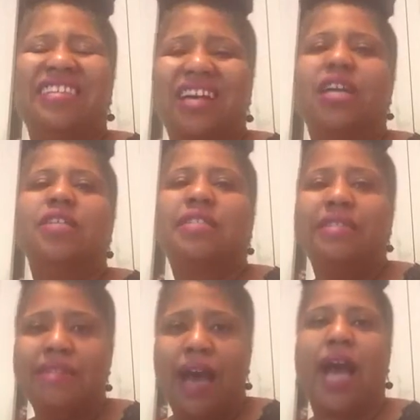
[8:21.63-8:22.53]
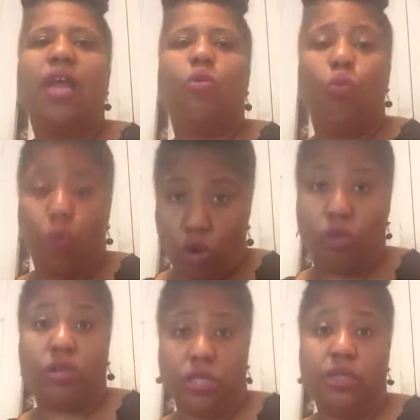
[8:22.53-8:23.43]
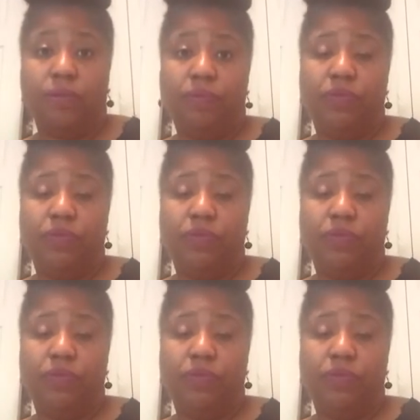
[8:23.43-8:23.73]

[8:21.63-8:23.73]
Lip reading: does not work.